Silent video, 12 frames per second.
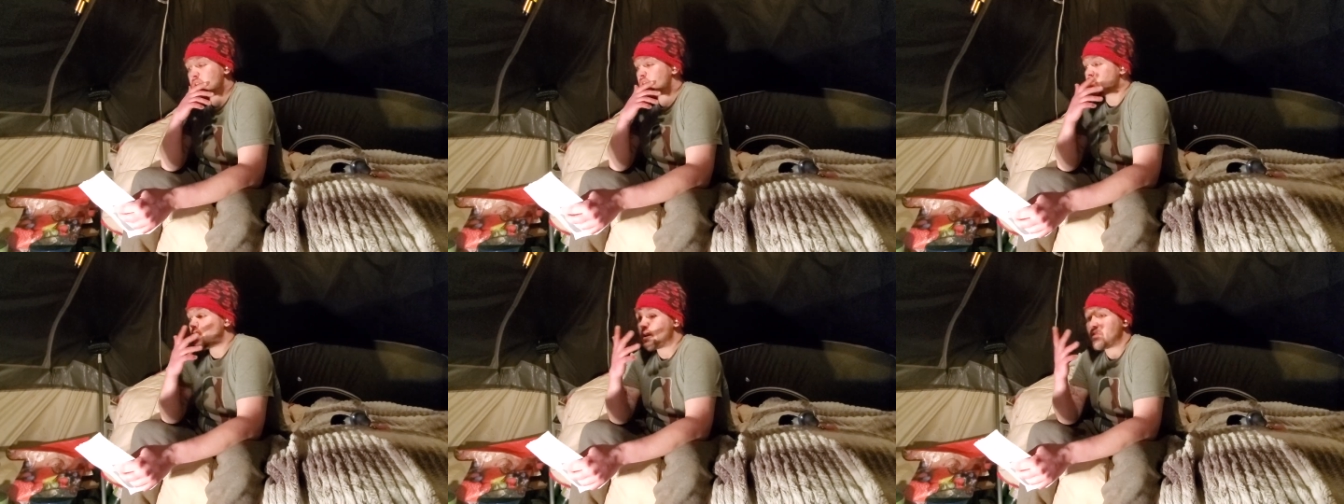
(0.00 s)

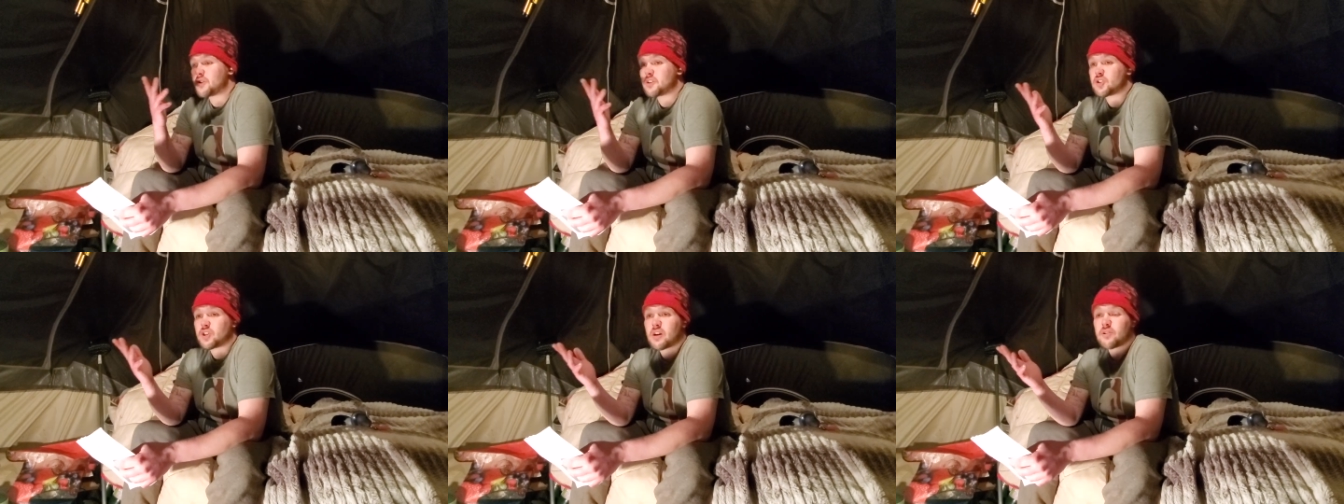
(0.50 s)
There's a lot of
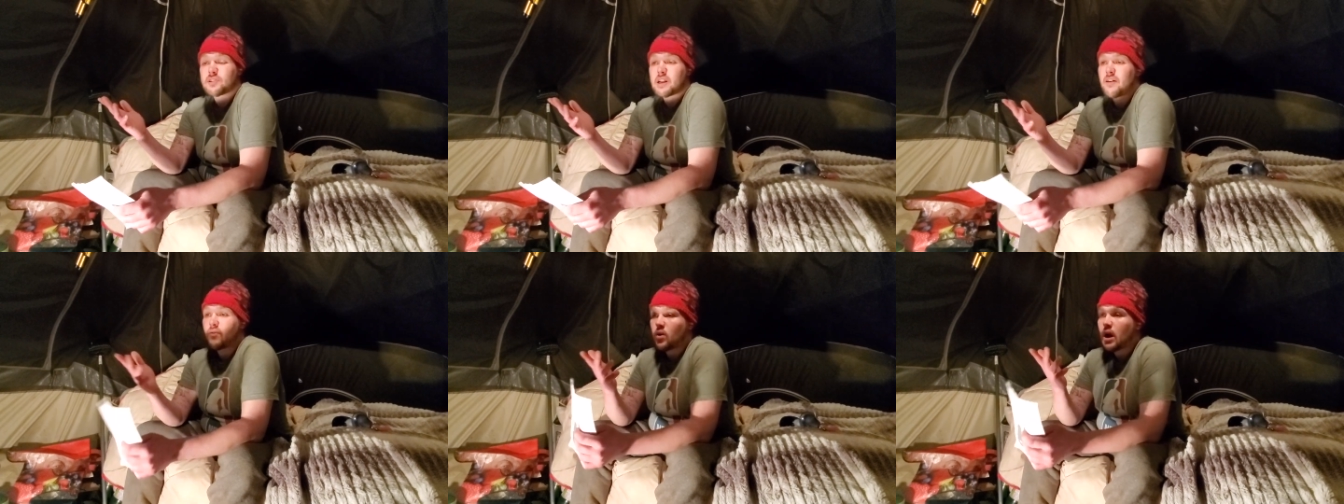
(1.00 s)
other channels that
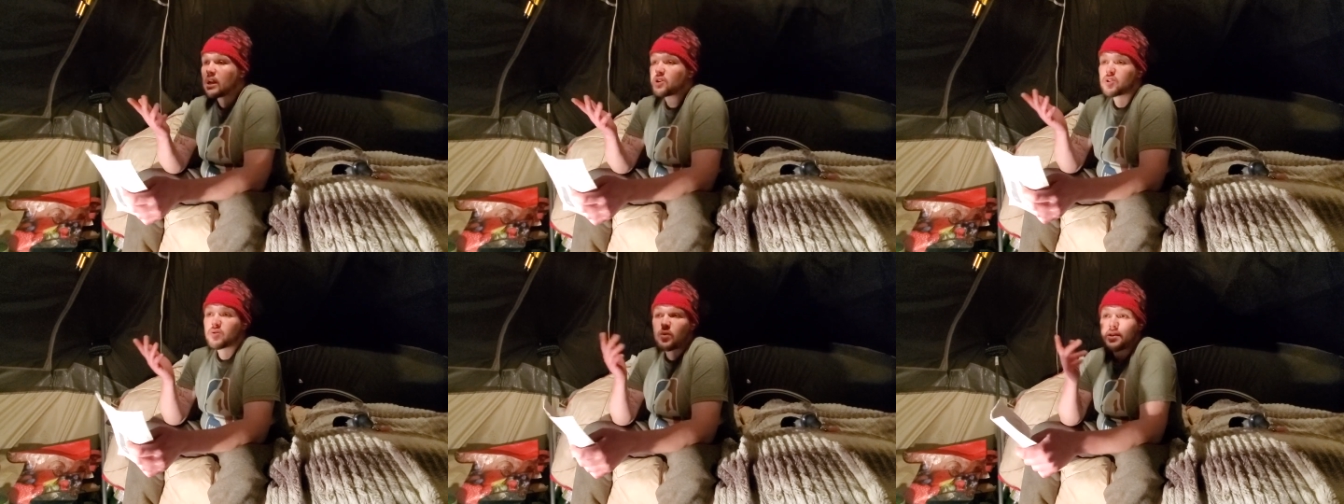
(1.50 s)
I've
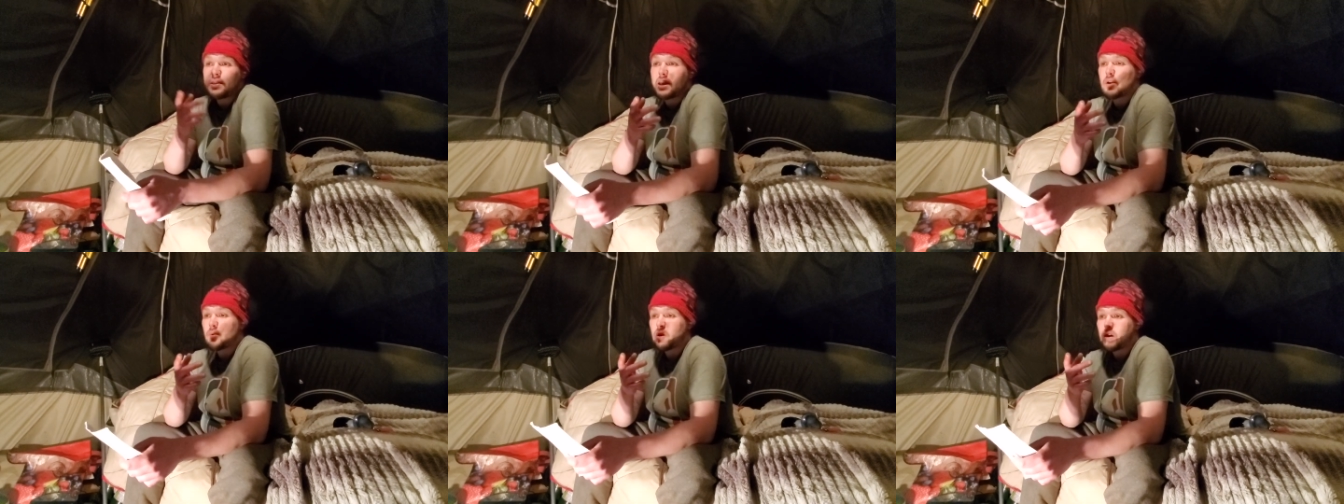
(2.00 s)
watched when
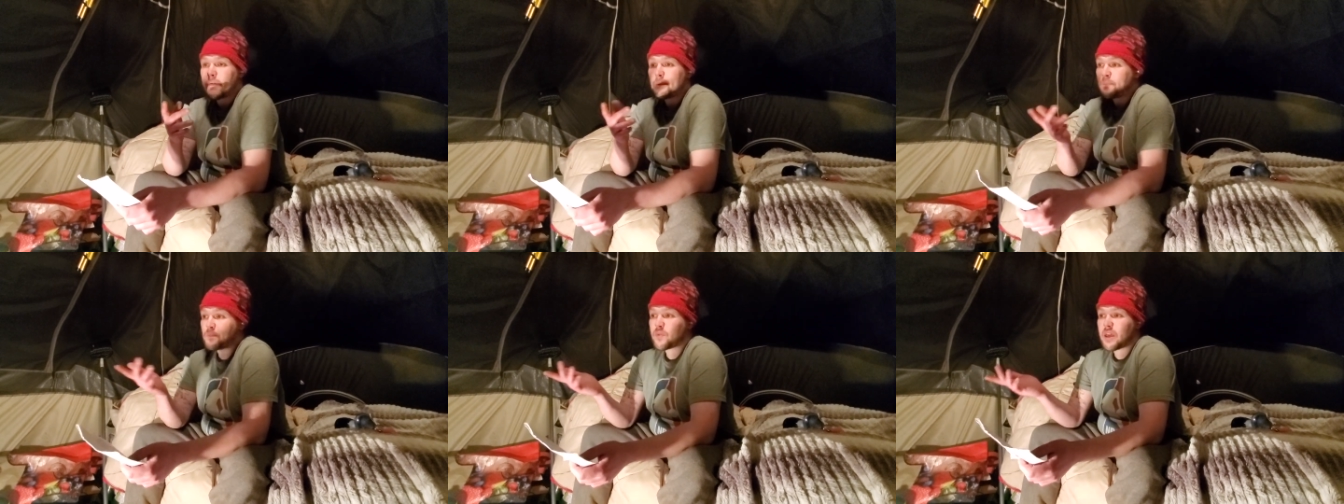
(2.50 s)
they were
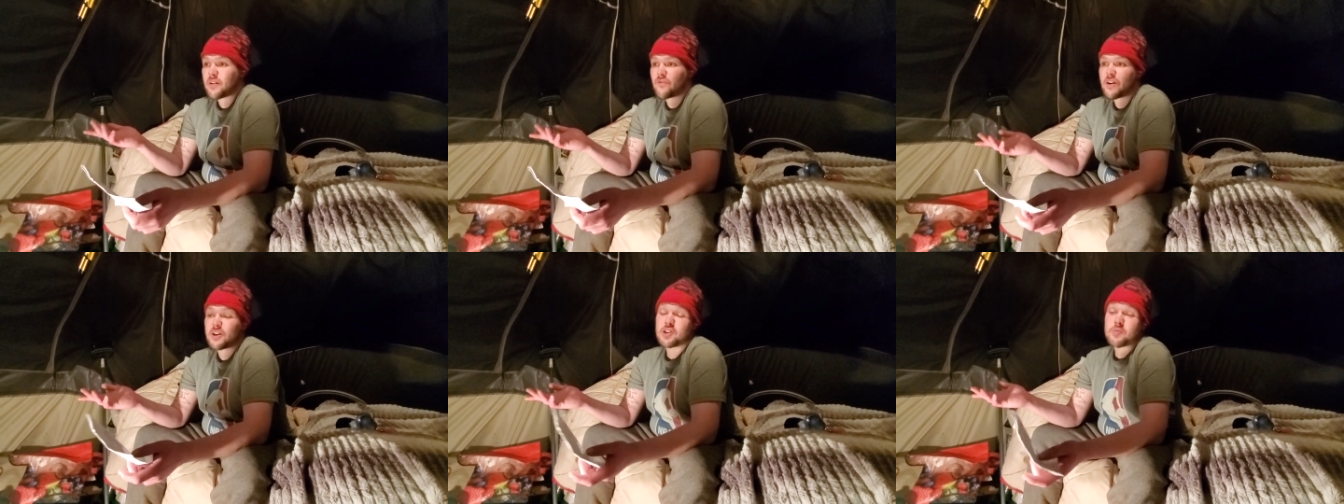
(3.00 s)
they had
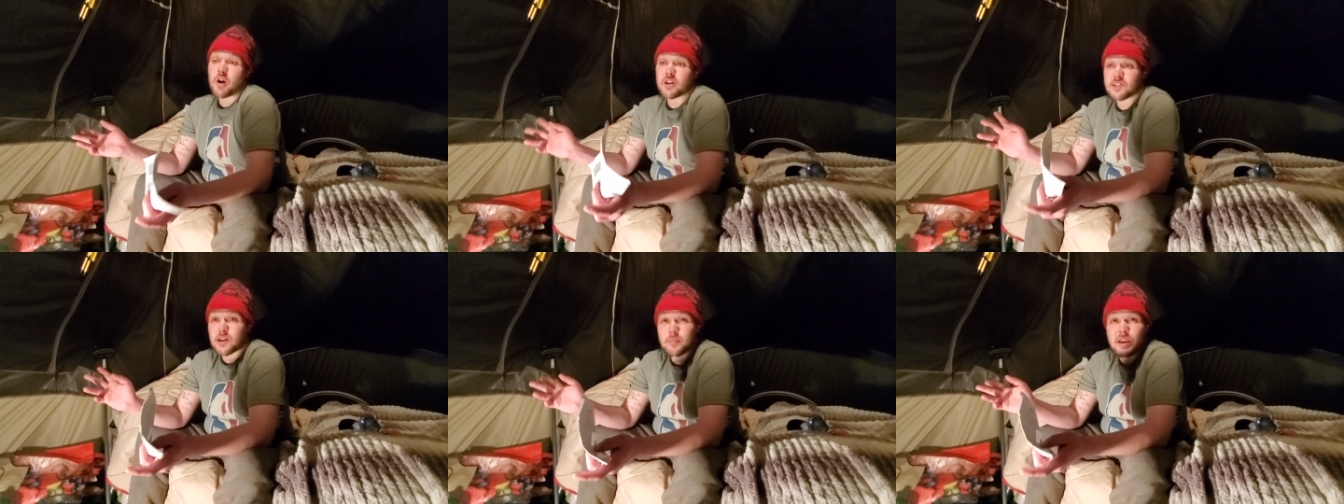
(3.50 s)
very small
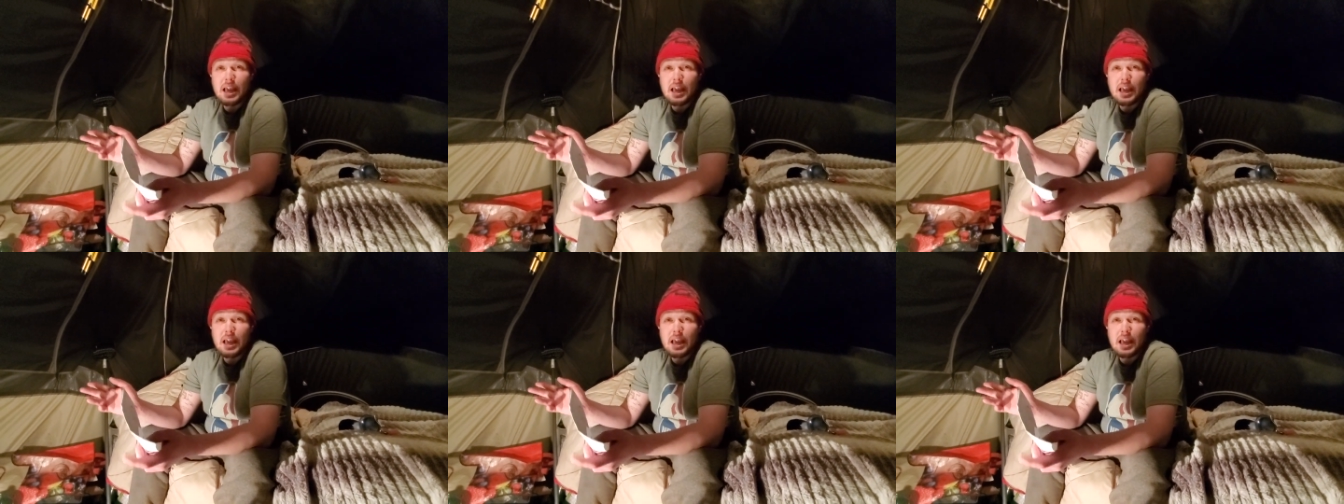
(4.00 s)
sub